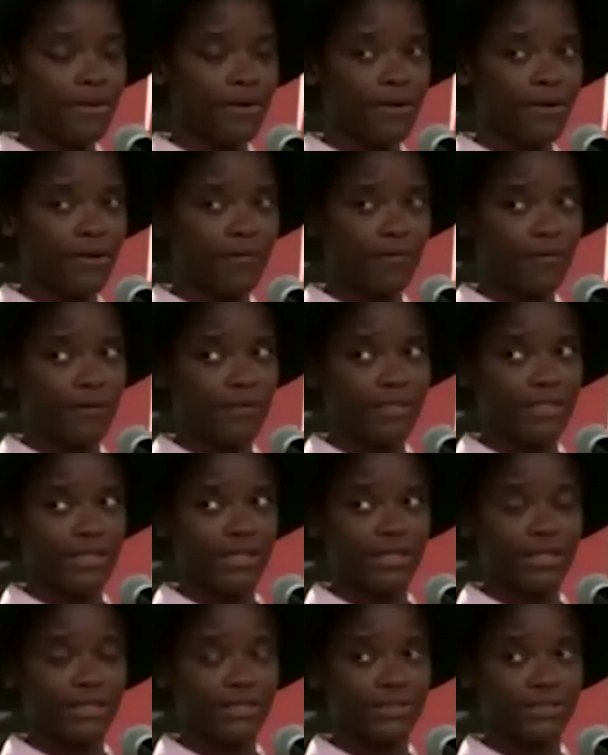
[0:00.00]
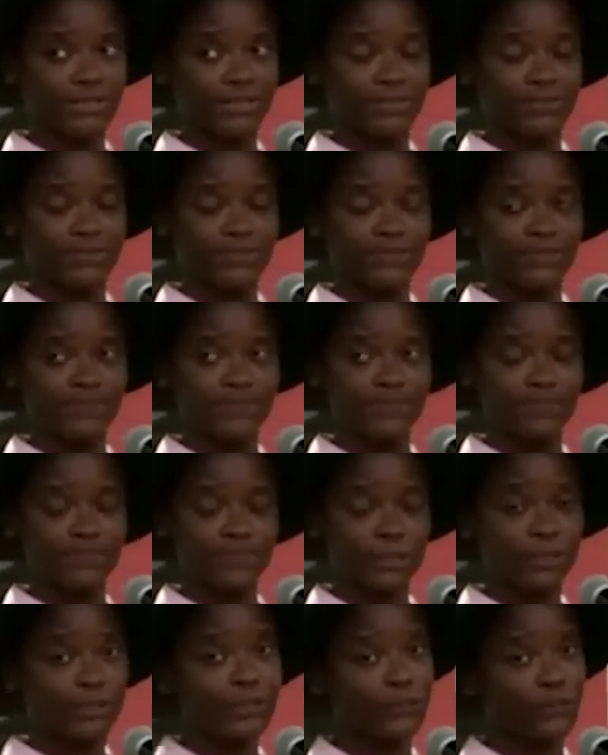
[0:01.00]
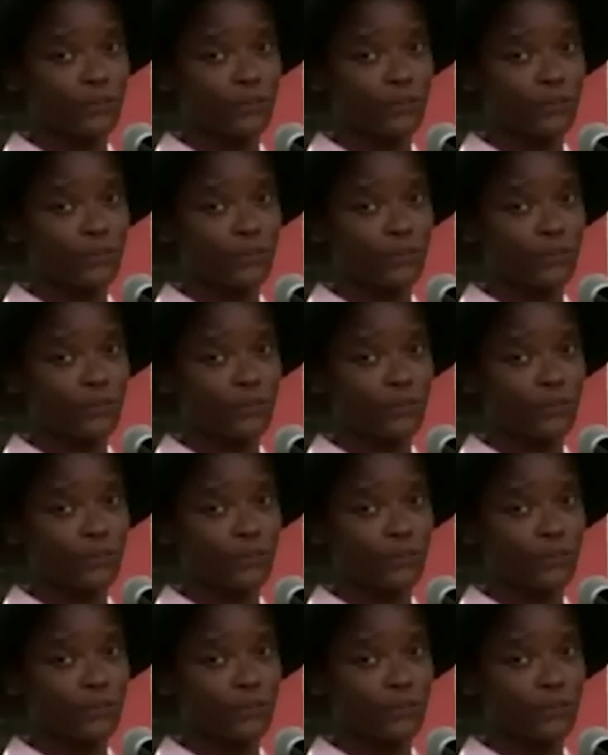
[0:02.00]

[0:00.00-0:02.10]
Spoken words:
a very beautiful